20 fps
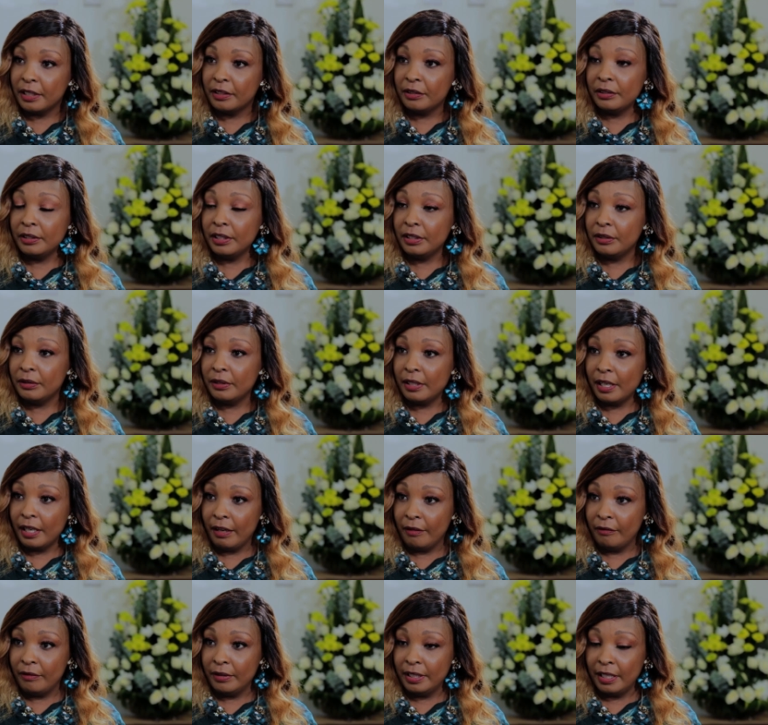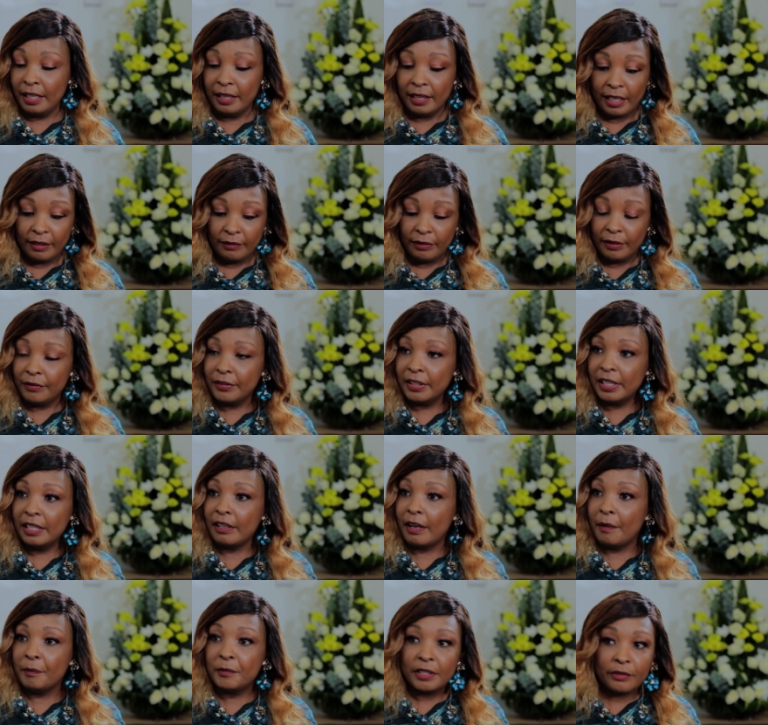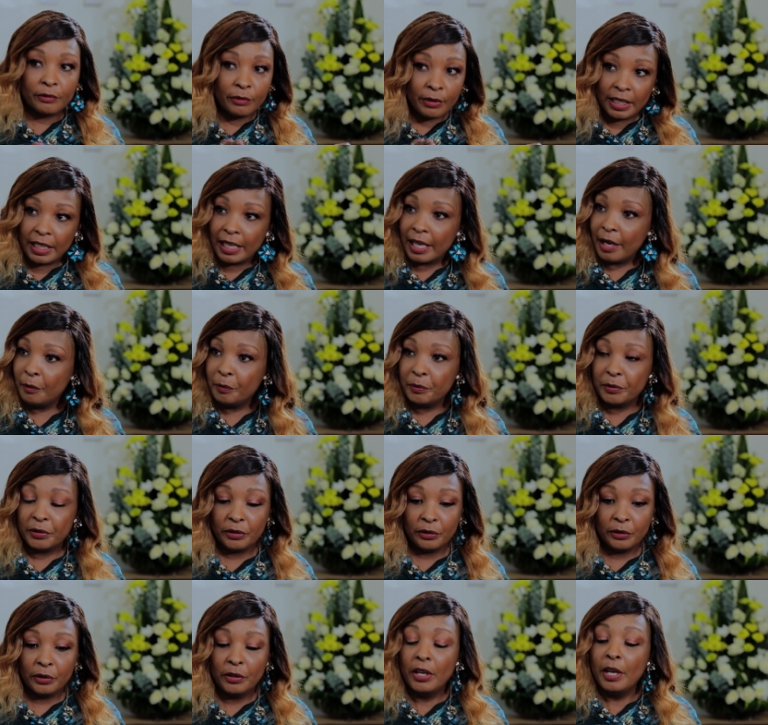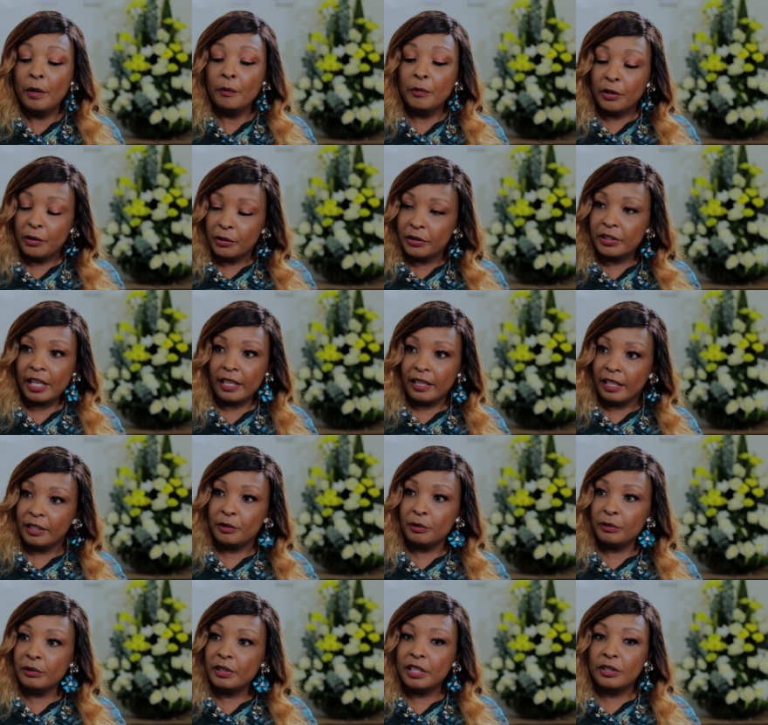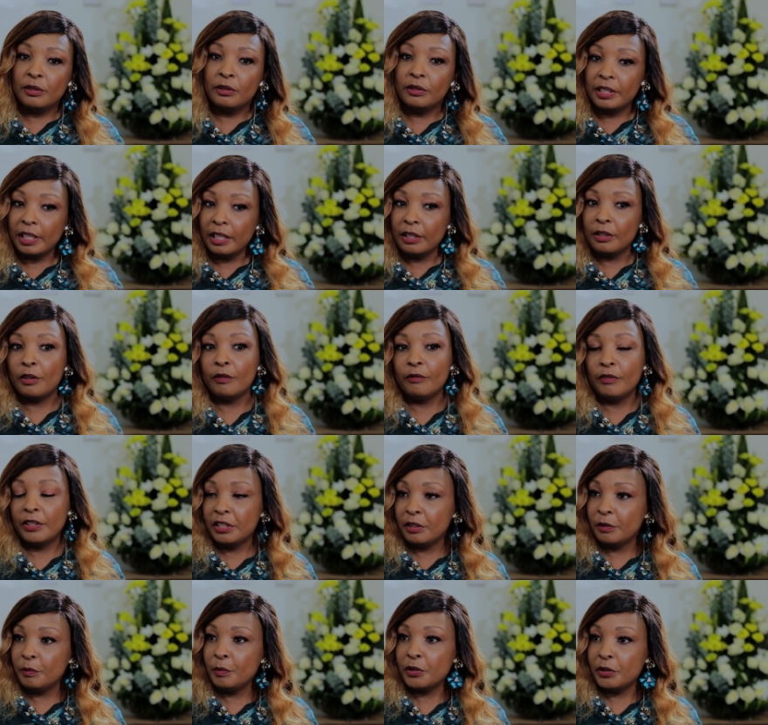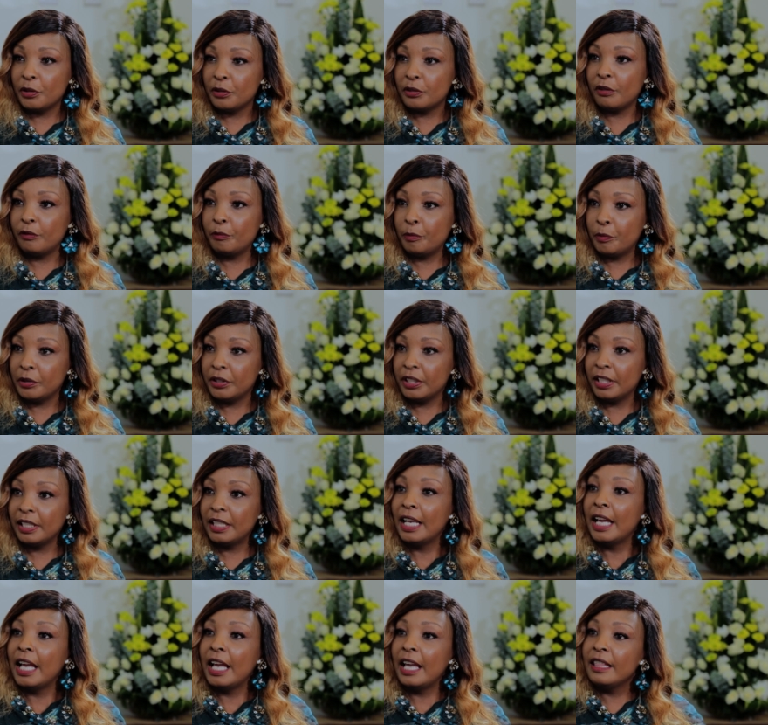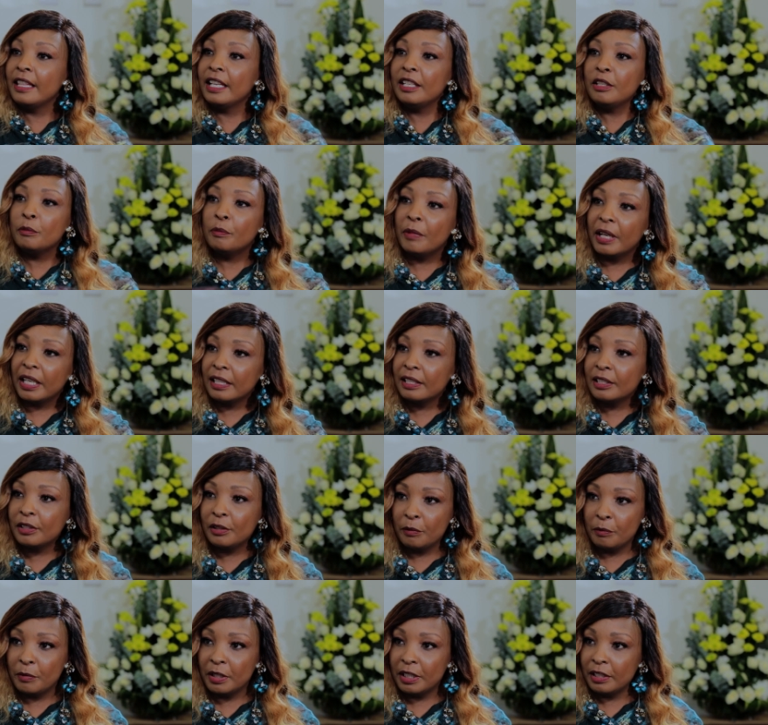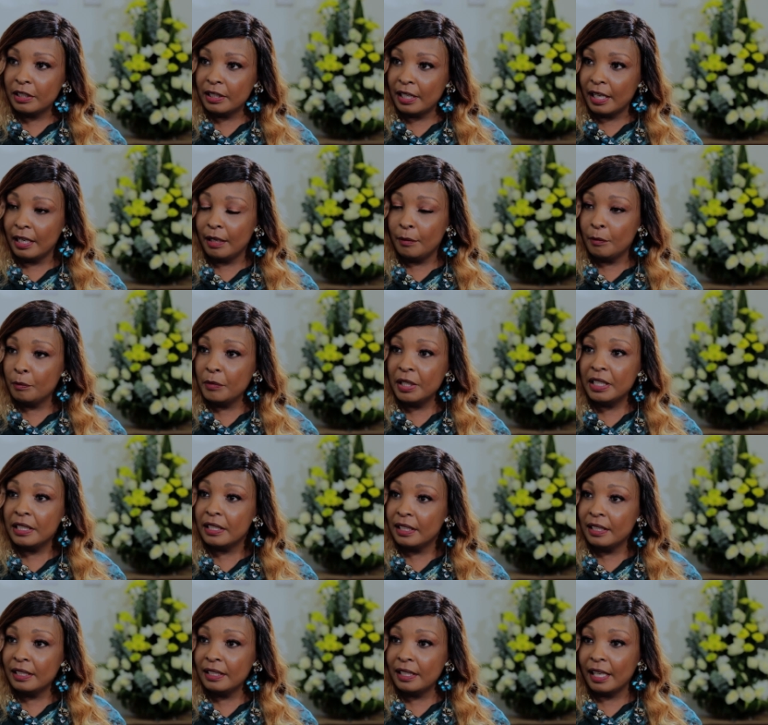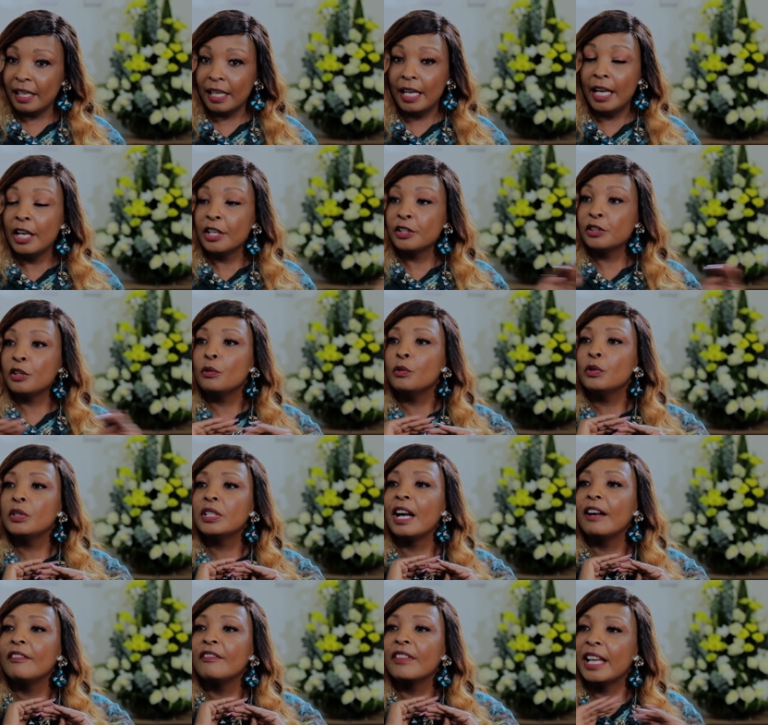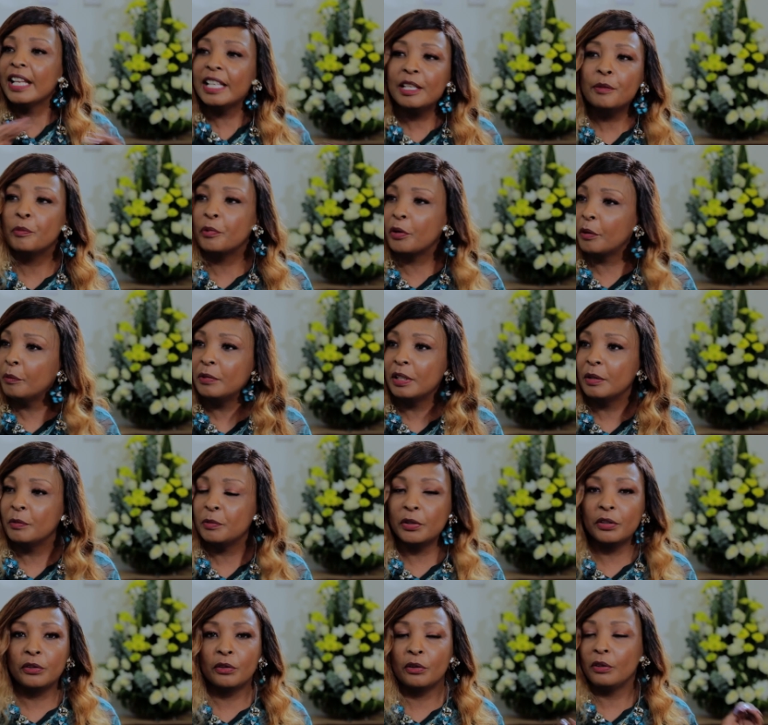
that you need to take every day. And that 50 grams really helps you because the other 2 days you'll take your vegetable source of protein and then you balance your meat intake. So you won't have any problems with